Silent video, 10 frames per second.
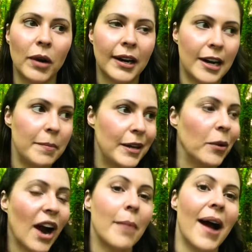are going to be
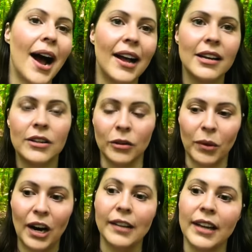where I'm at or
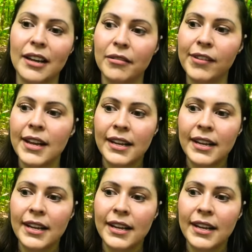where I live,